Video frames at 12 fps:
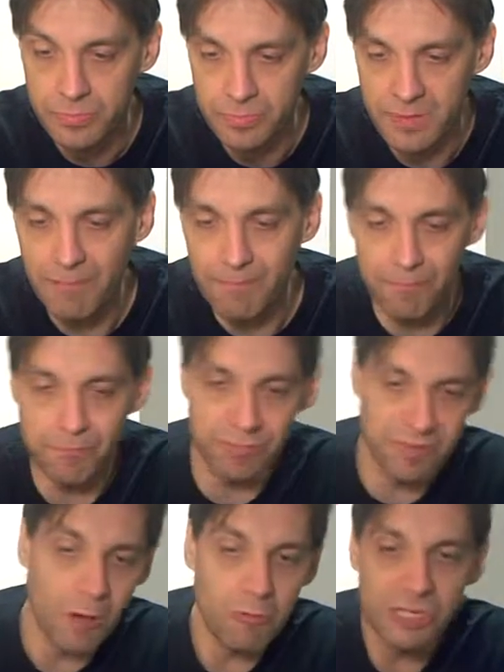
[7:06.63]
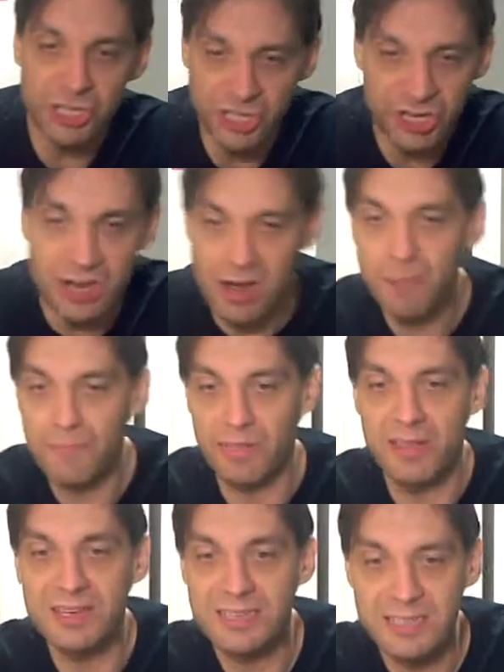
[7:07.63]
I'm not blowing shit up
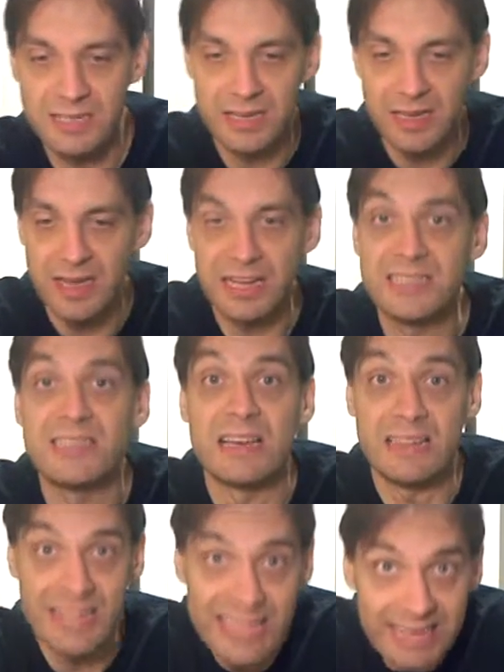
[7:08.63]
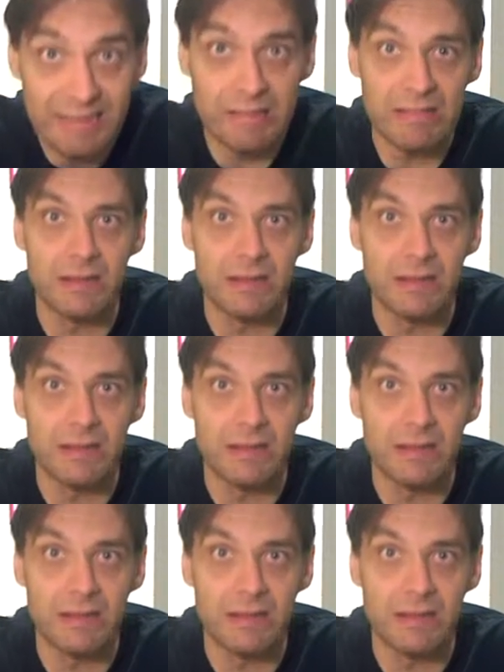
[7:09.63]
unless it's legal.